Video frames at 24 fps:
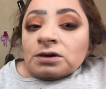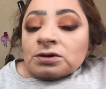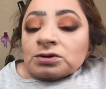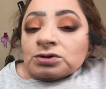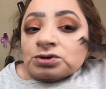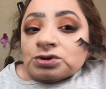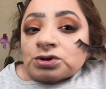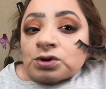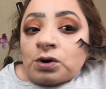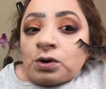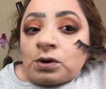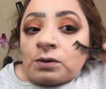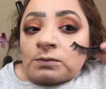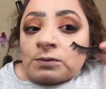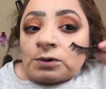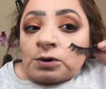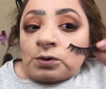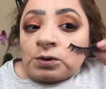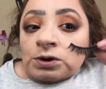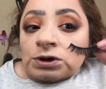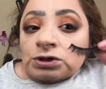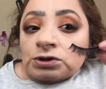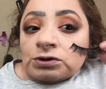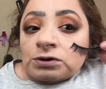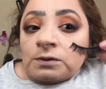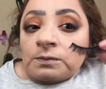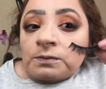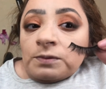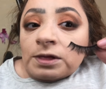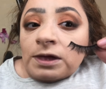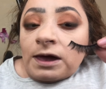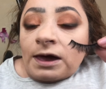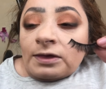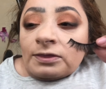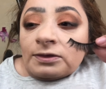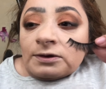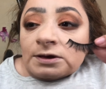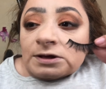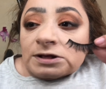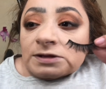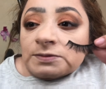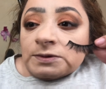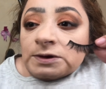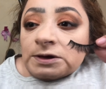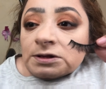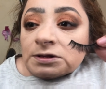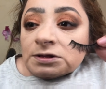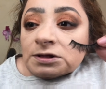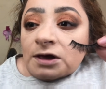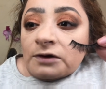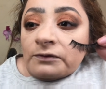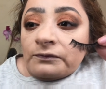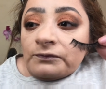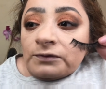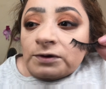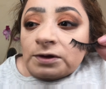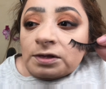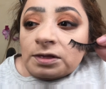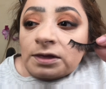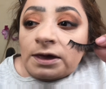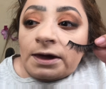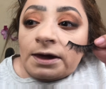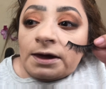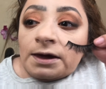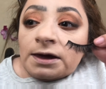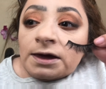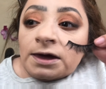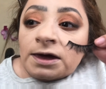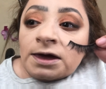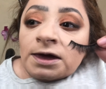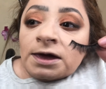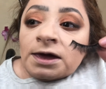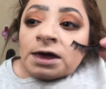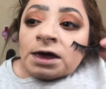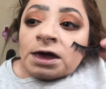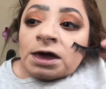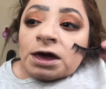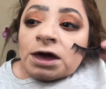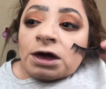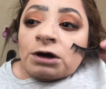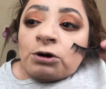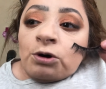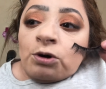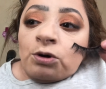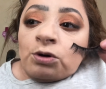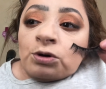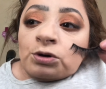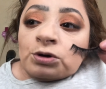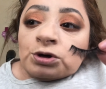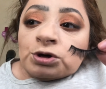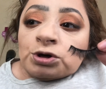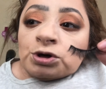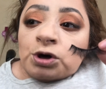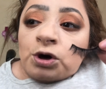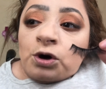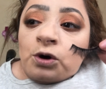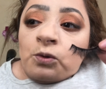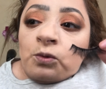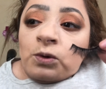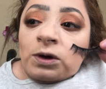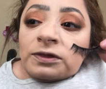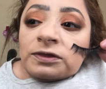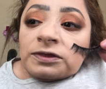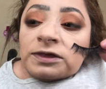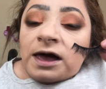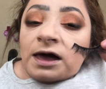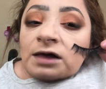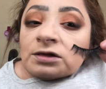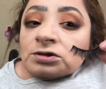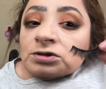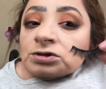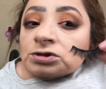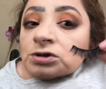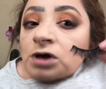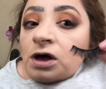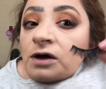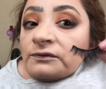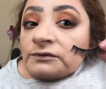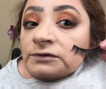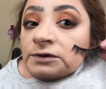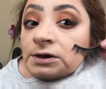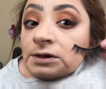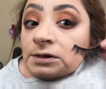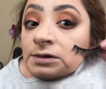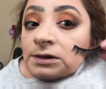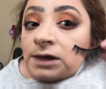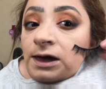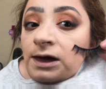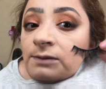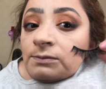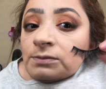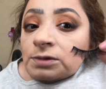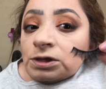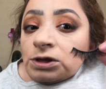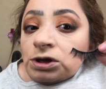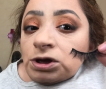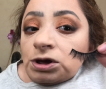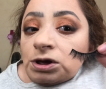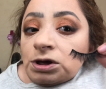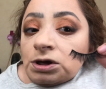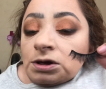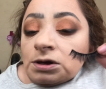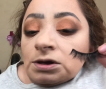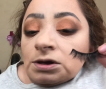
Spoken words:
So I'm going to apply these because I feel like it'll go with that soft glam look.